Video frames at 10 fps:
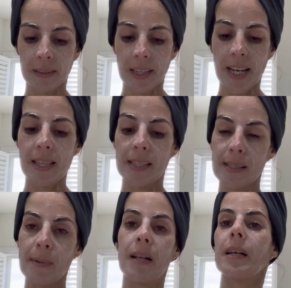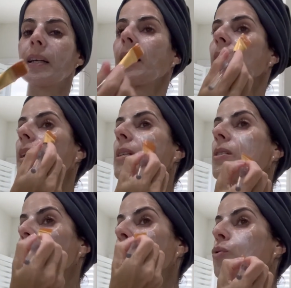And the smell, again, it's
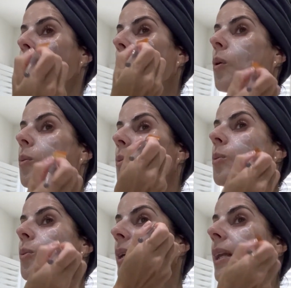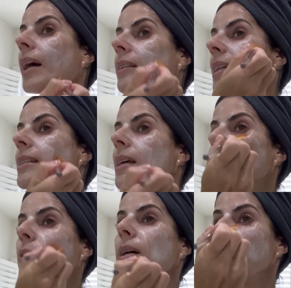just so relaxing. It's
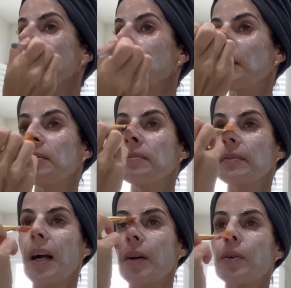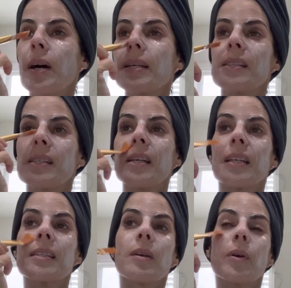like I don't know how to say it.
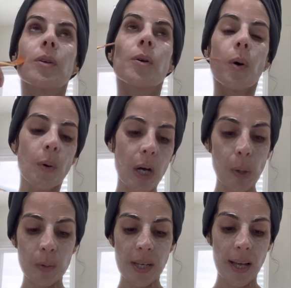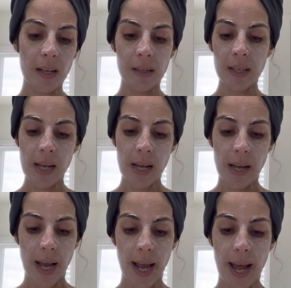It's like when you go to a hotel
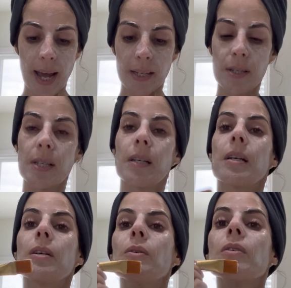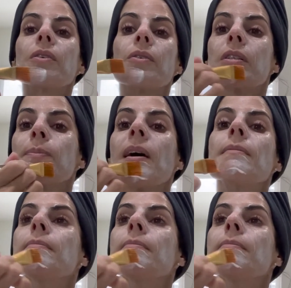and you go to their spa.